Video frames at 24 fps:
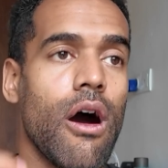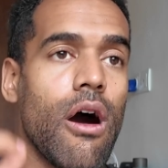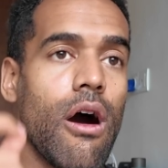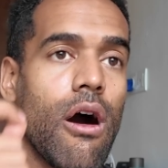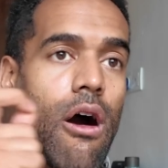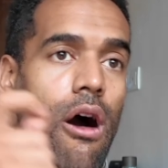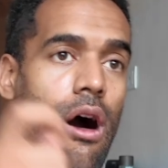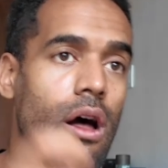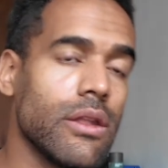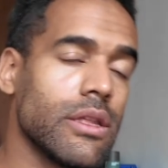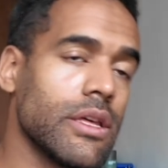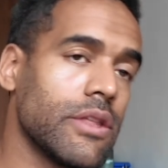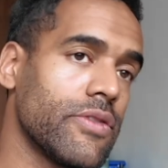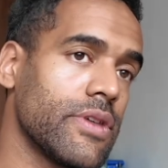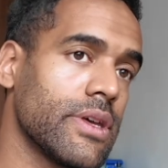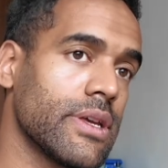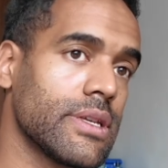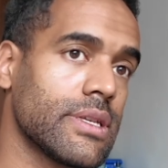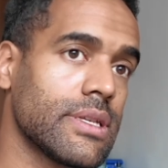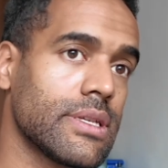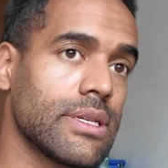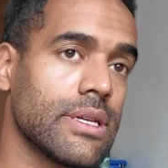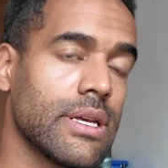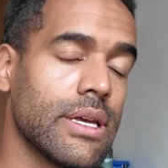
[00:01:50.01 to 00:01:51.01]
all of
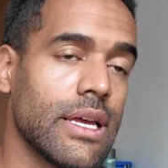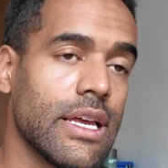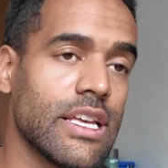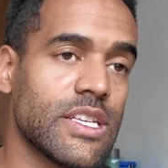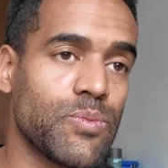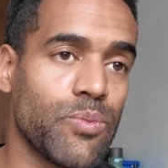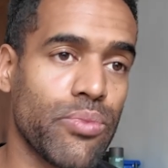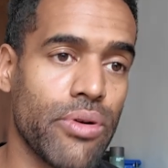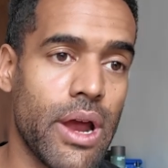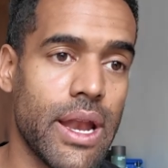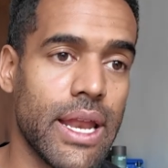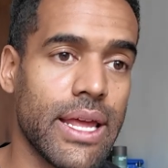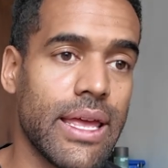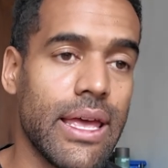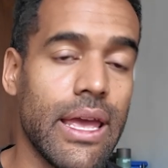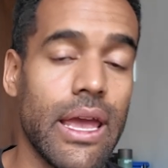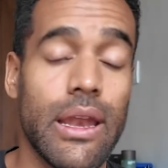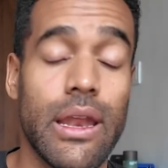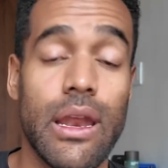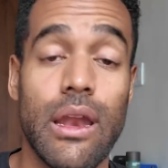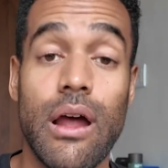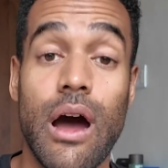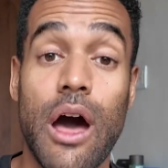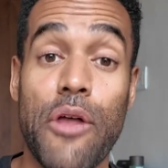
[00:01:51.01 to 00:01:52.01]
this is
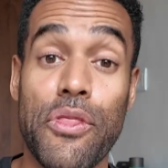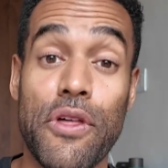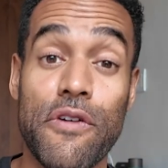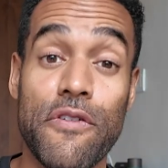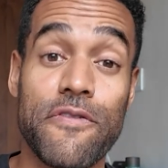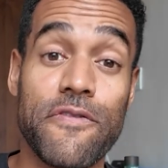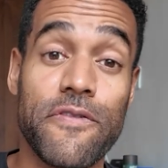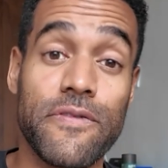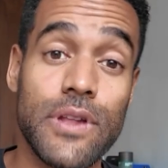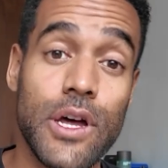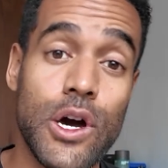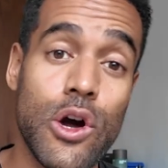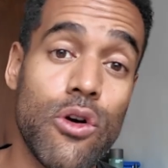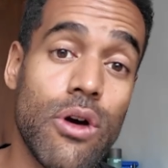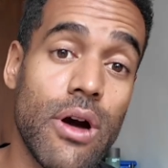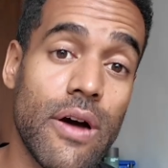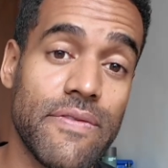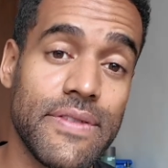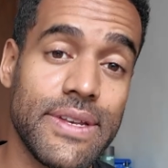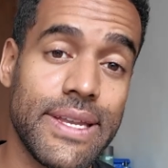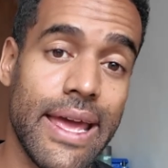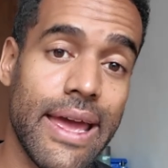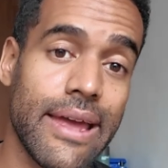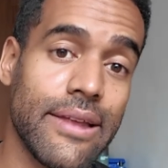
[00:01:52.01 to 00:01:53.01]
predicated on the flow
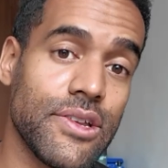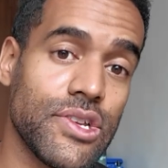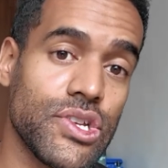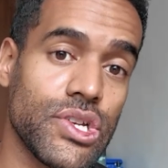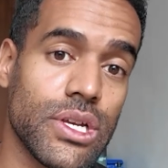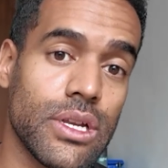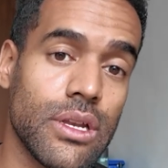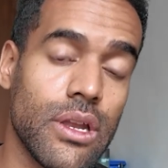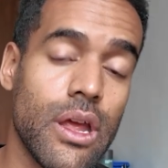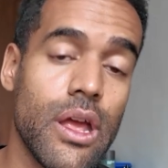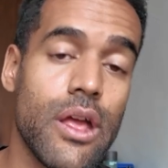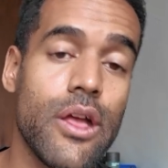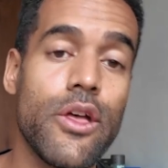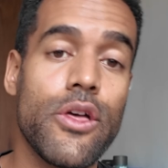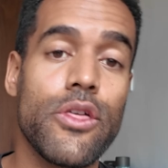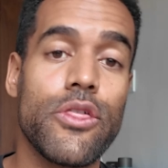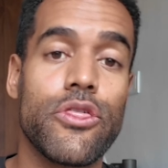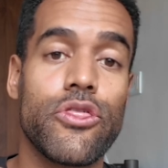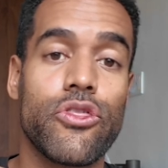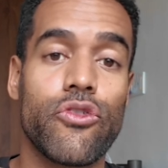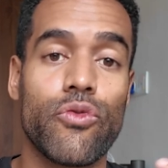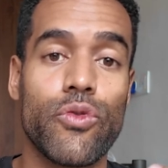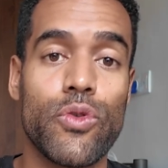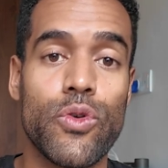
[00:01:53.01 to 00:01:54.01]
of tension
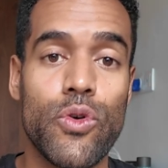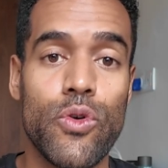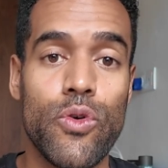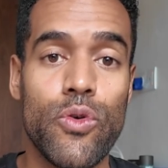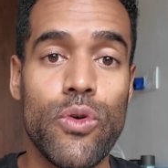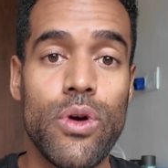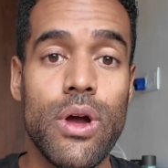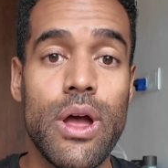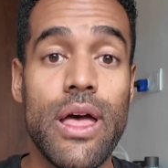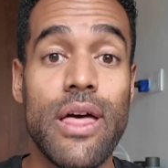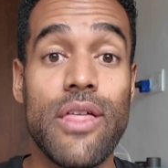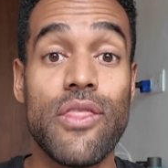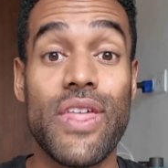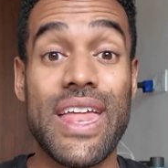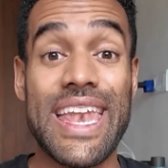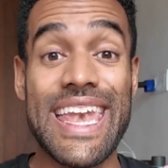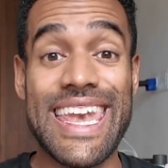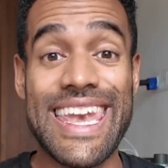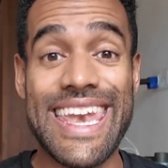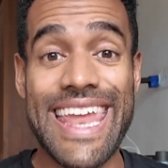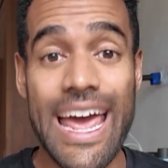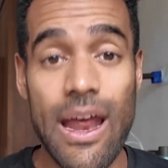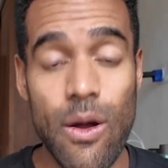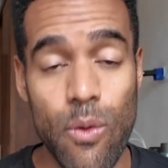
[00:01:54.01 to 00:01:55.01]
through the
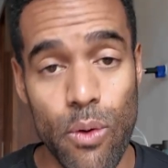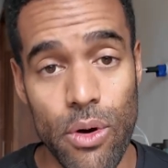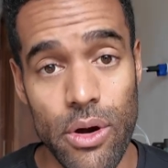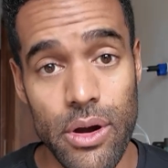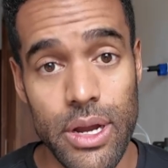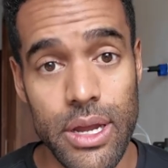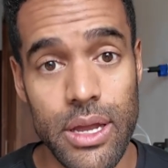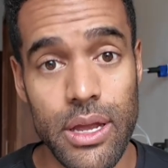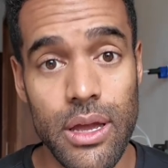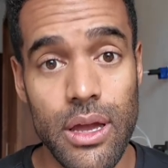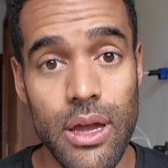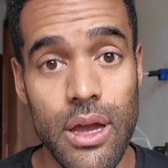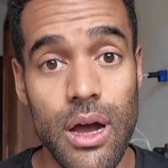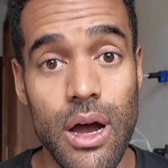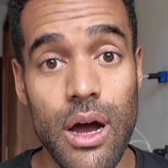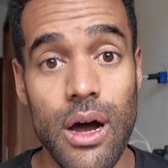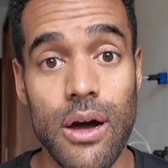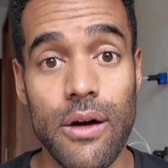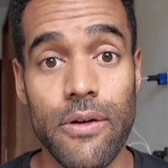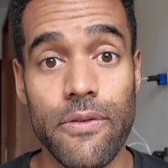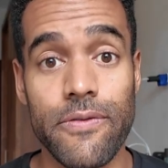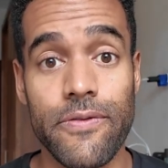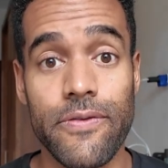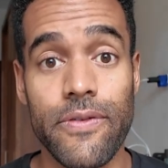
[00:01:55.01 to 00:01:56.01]
network
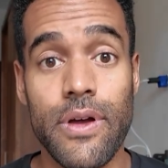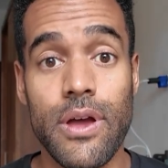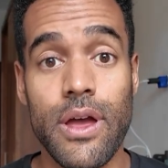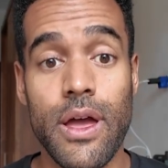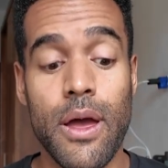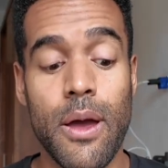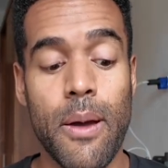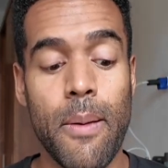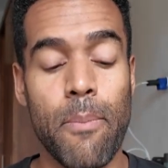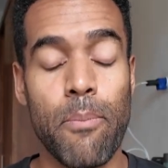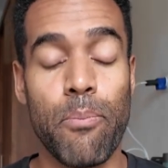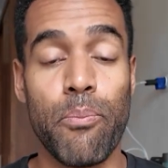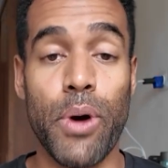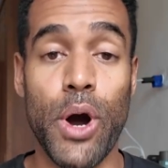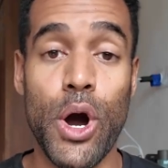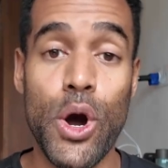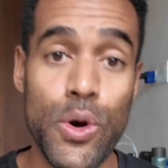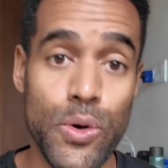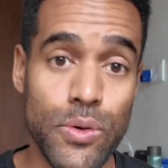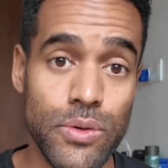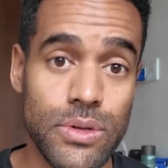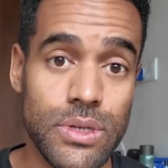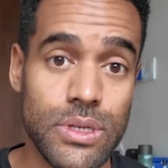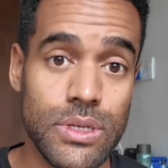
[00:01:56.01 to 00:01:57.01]
of
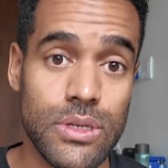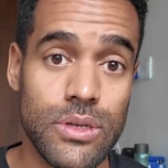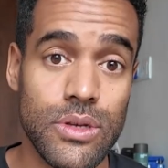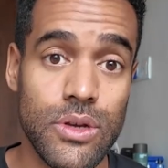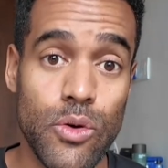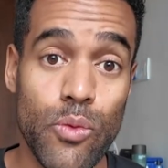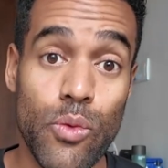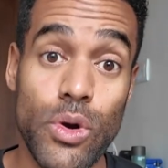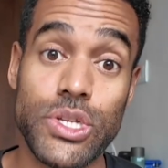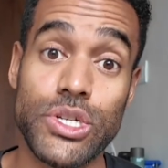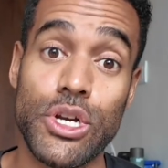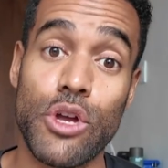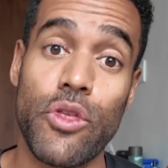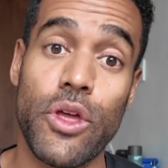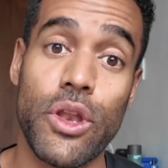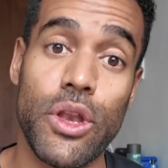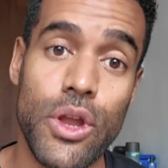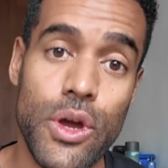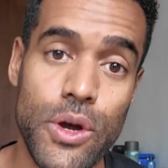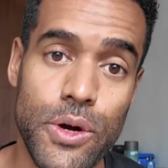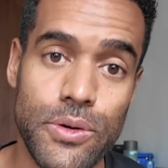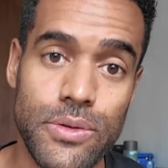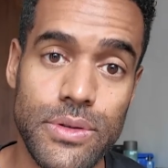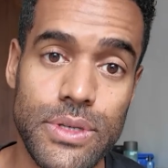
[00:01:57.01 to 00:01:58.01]
bones, which are the
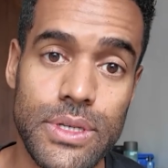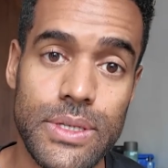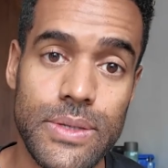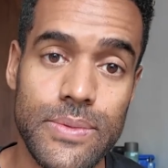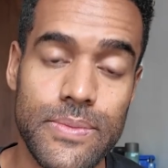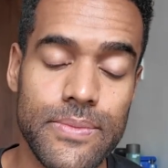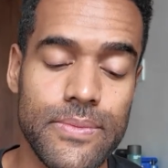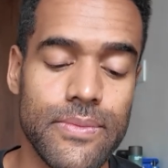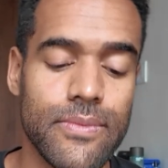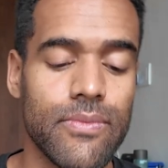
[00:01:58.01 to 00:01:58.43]
nodes,